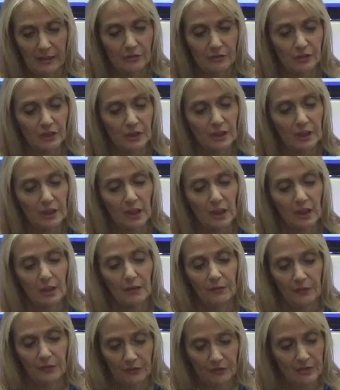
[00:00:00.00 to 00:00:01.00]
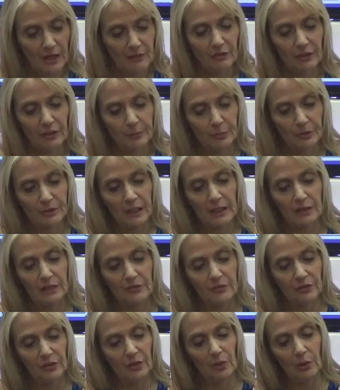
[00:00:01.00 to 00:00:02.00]
energy, this definitely
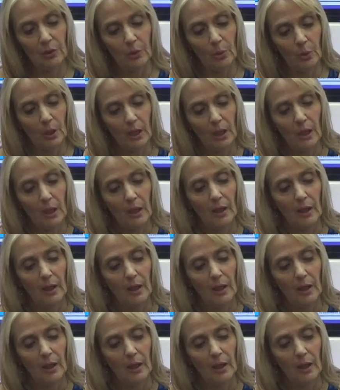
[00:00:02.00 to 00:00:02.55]
pertains to you.